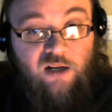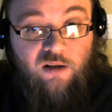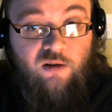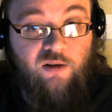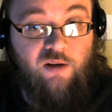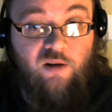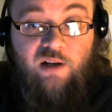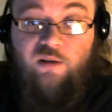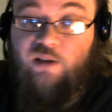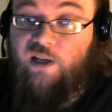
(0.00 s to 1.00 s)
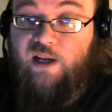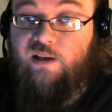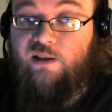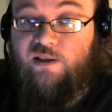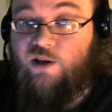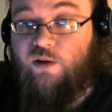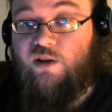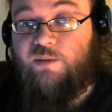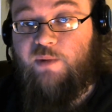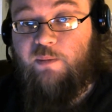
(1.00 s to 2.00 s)
I don't know, again, it
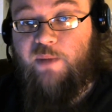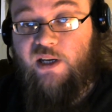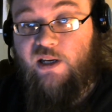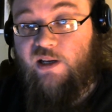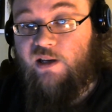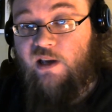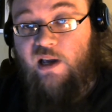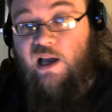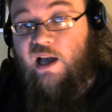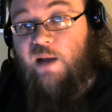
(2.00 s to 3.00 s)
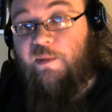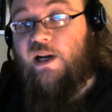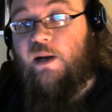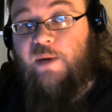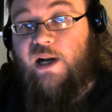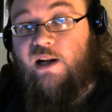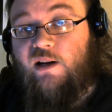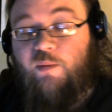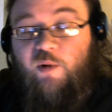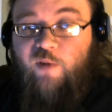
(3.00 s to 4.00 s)
could just be me. I mean, I'm
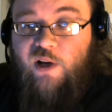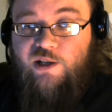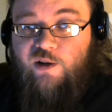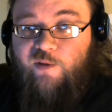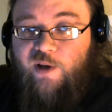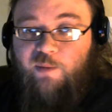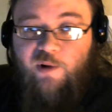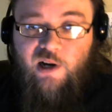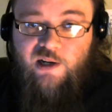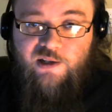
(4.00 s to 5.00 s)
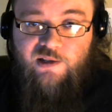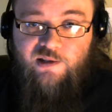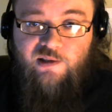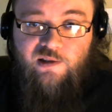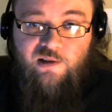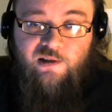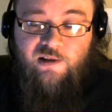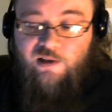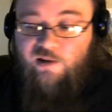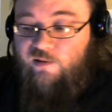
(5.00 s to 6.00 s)
not a professional vaper, I just,
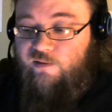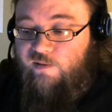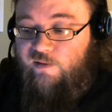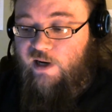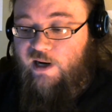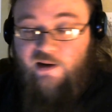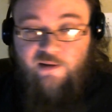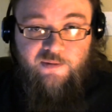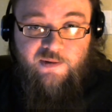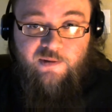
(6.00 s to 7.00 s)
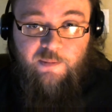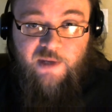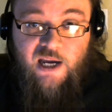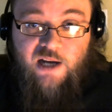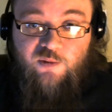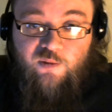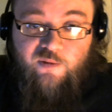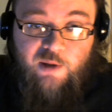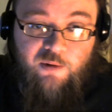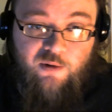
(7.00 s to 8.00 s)
I'm the
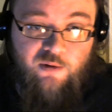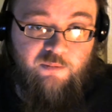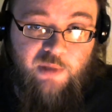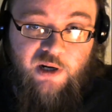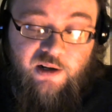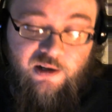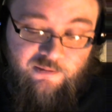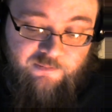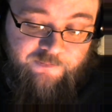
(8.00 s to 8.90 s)
casual vaper, but,